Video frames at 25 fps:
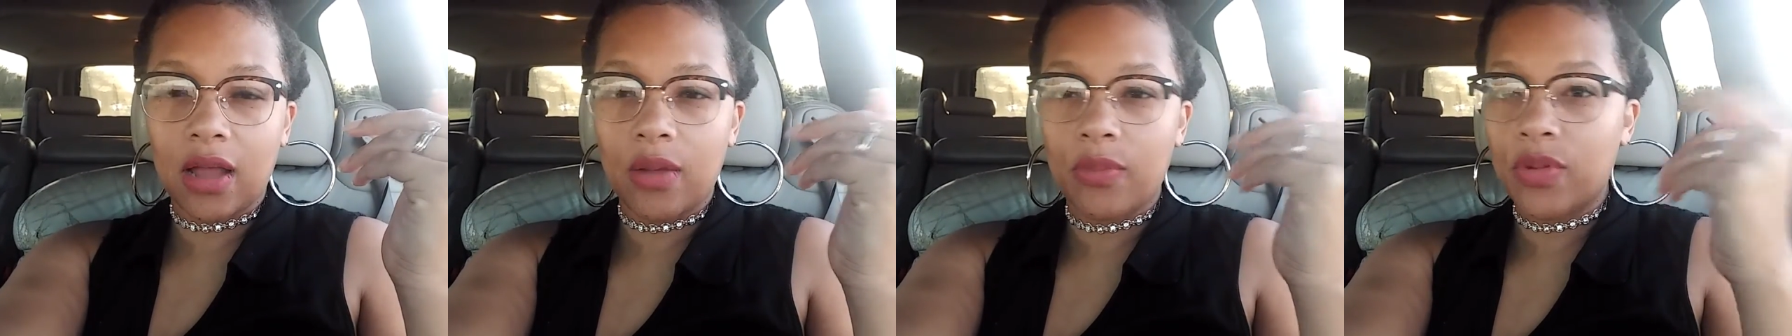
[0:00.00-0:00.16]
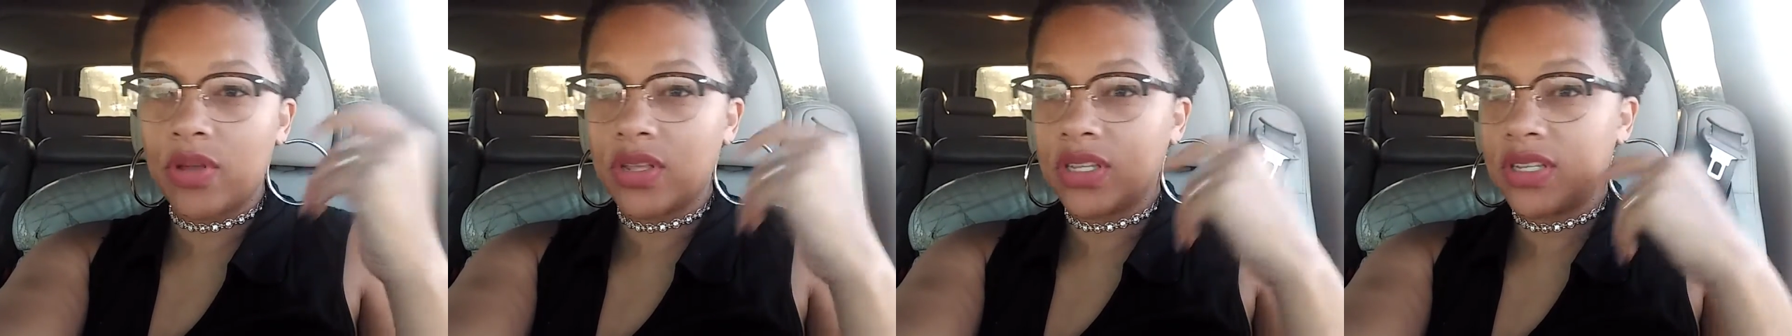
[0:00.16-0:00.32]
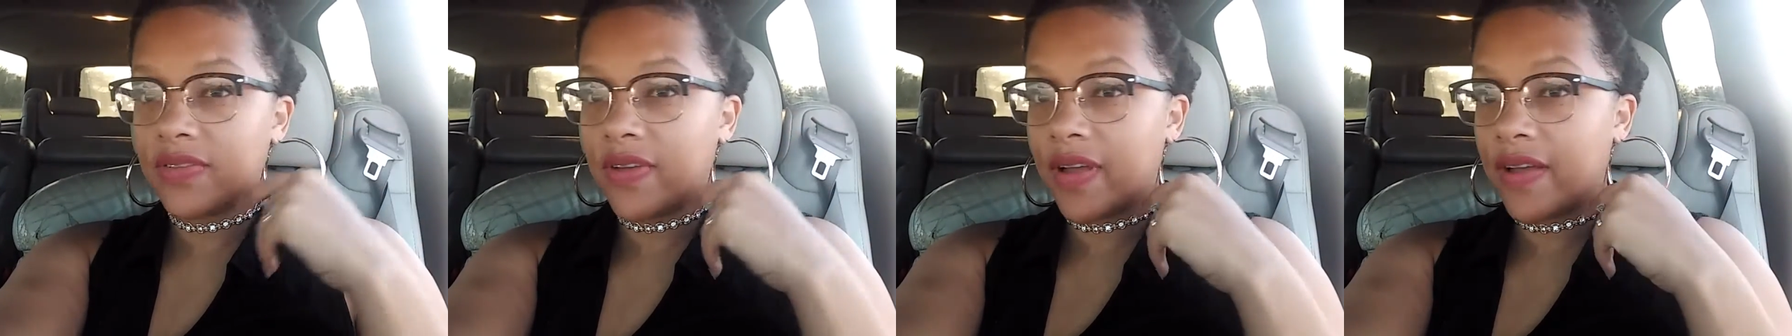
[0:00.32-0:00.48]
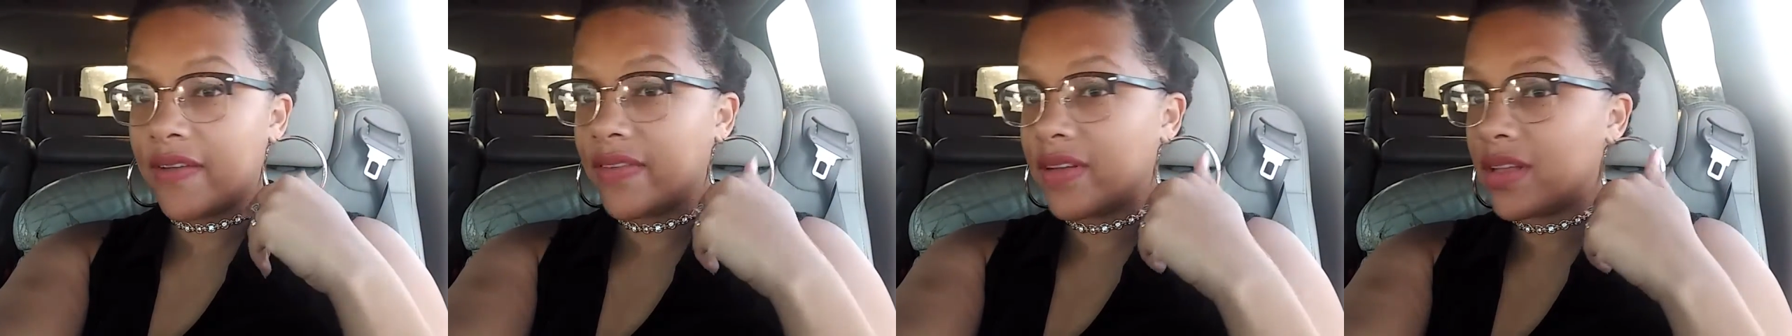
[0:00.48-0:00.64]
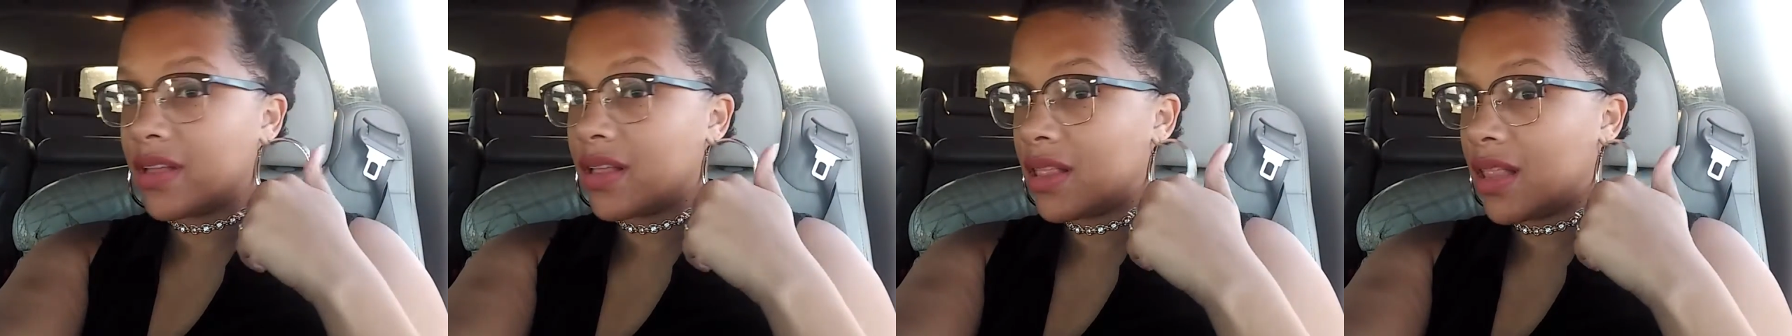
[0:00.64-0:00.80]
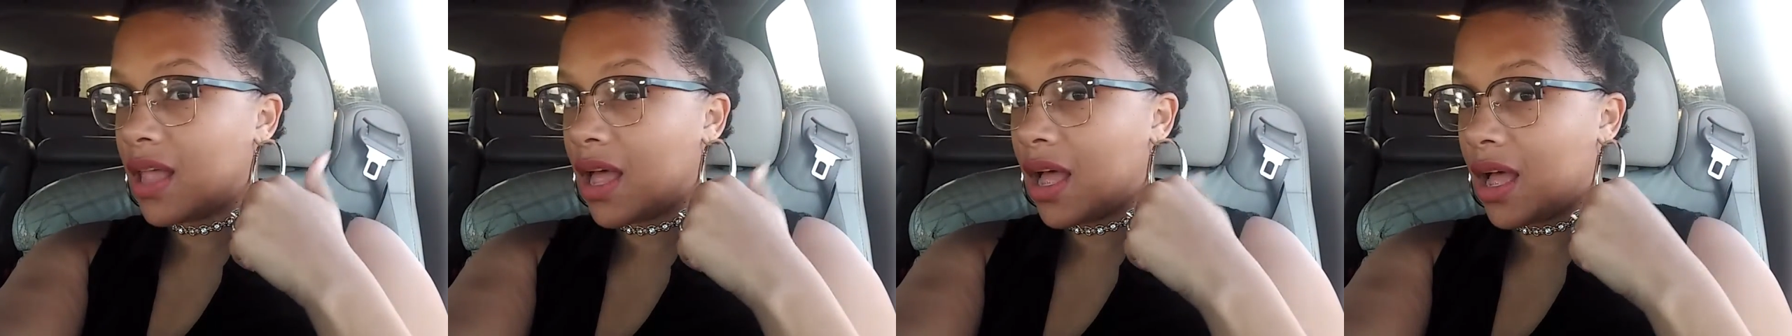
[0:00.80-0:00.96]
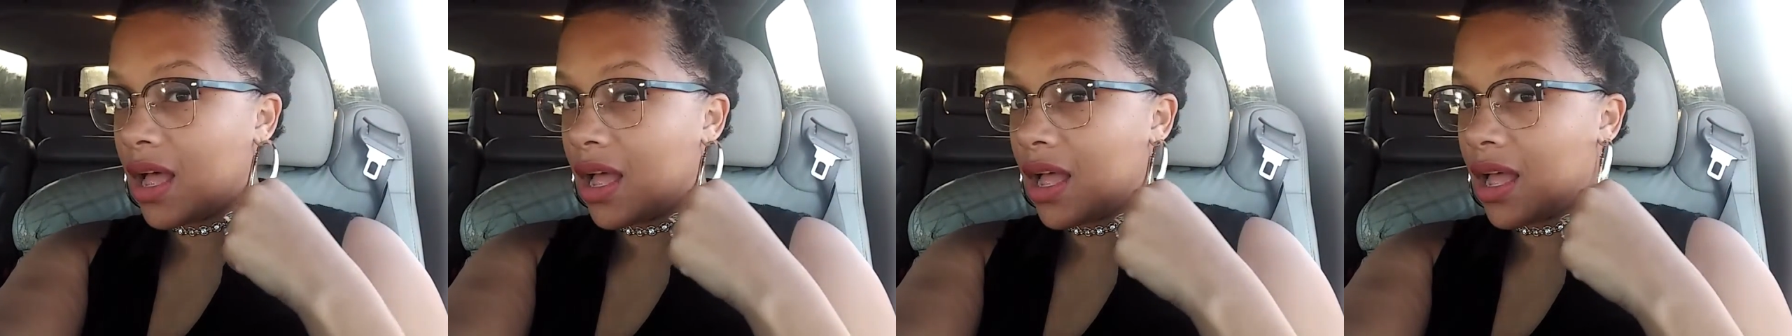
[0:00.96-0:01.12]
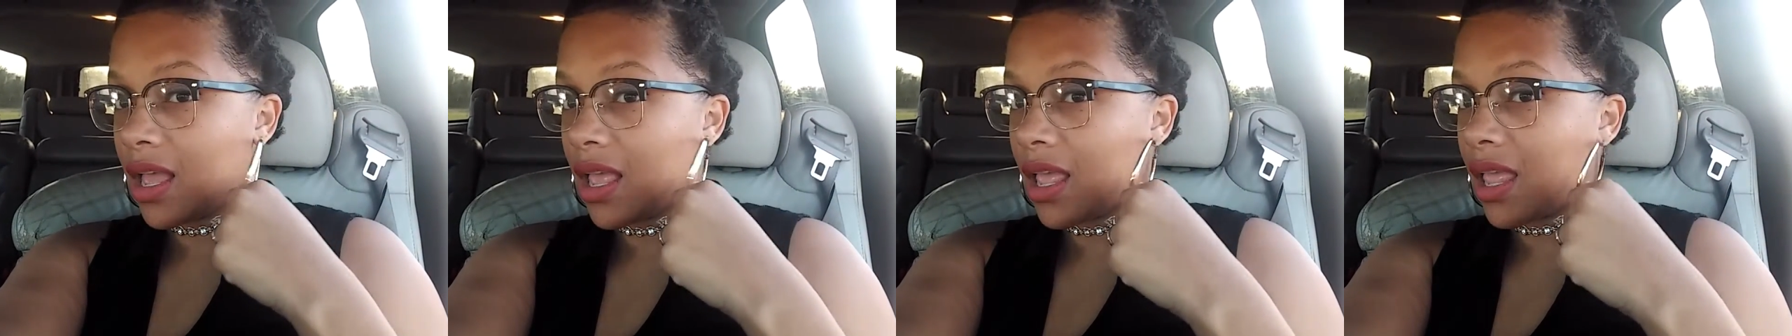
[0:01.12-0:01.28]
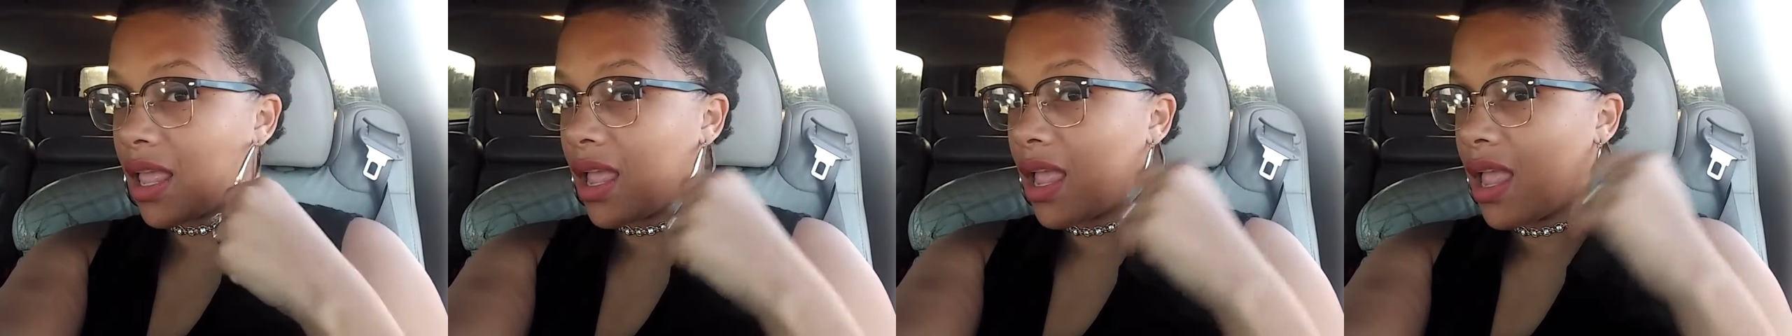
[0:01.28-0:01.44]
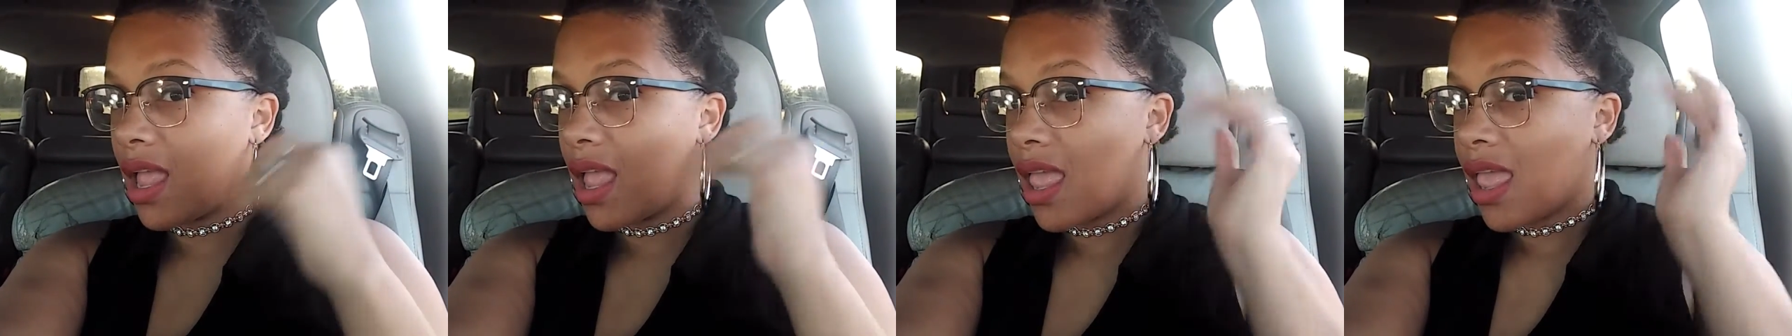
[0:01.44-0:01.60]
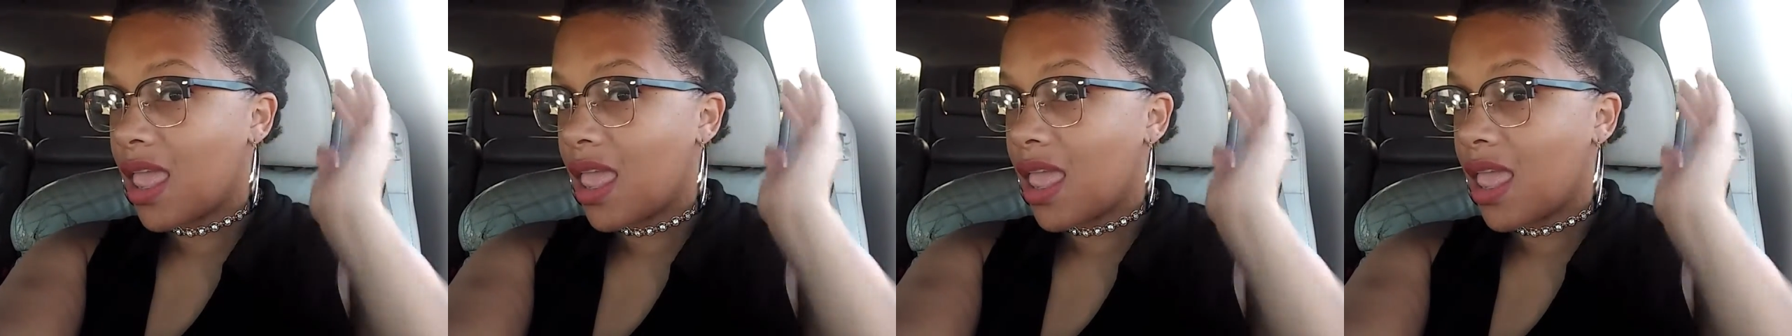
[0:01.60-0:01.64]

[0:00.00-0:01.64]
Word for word: almost five o'clock,